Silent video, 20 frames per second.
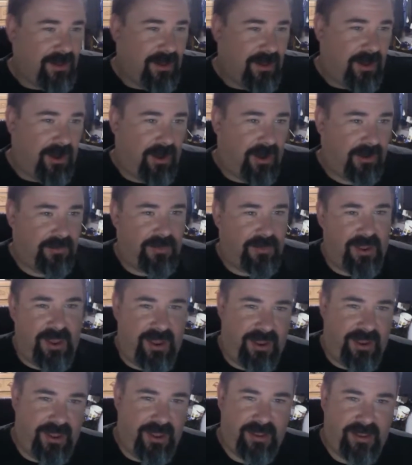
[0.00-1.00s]
Are
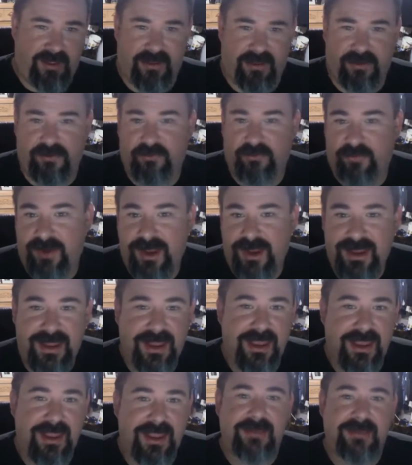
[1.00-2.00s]
they
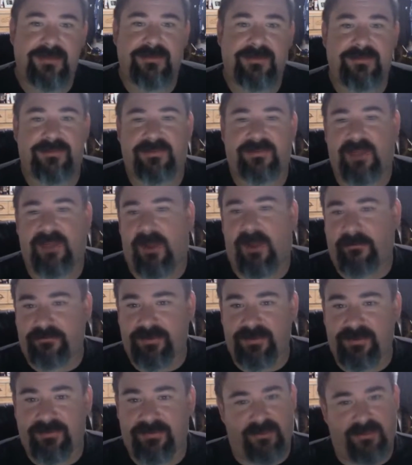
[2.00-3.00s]
greedy,
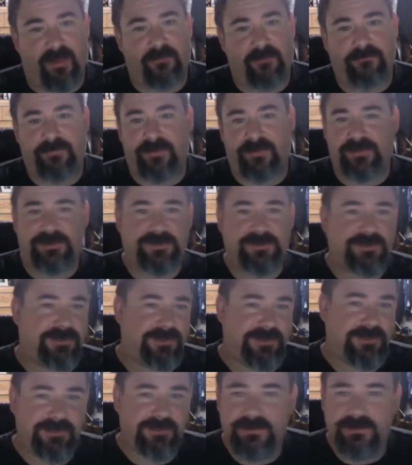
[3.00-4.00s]
selfless,
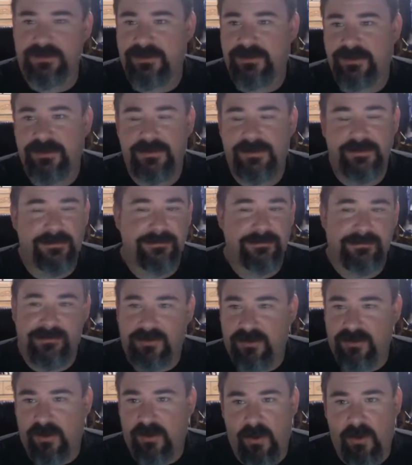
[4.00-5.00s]
selfish?
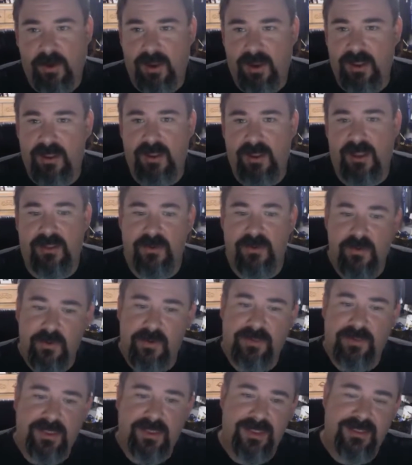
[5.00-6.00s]
Going on. Who
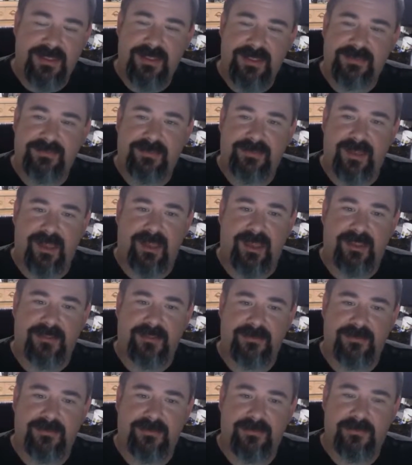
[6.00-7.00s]
are they on the inside?
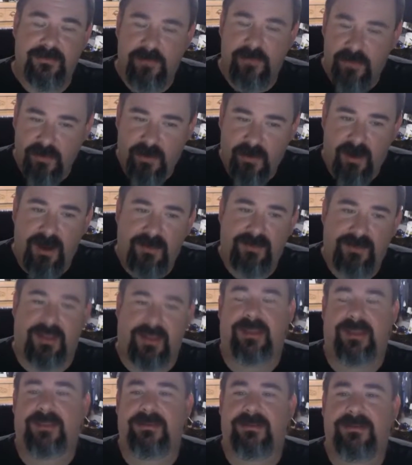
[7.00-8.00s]
Who are they?
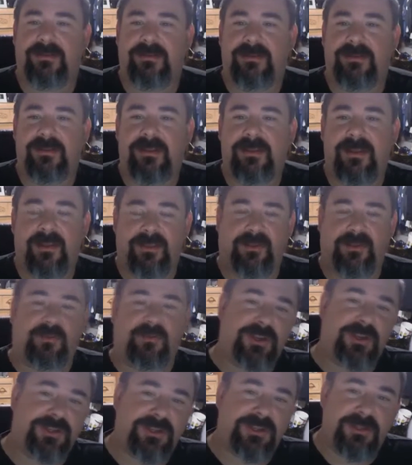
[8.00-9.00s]
Are they
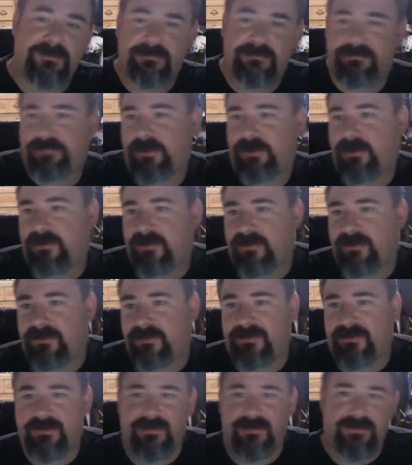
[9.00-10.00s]
Christian?
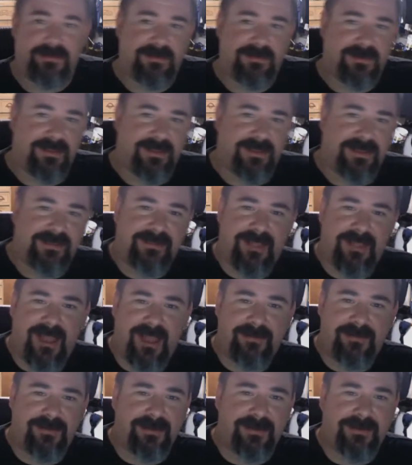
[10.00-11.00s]
Buddhist?
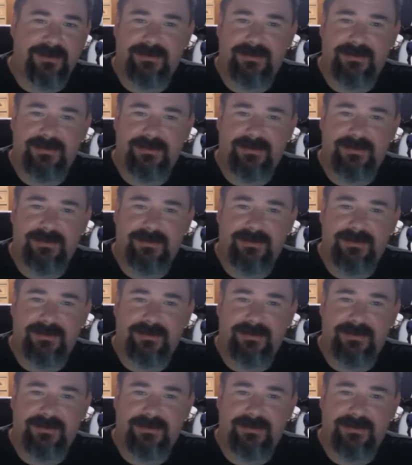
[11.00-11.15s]
Islamic?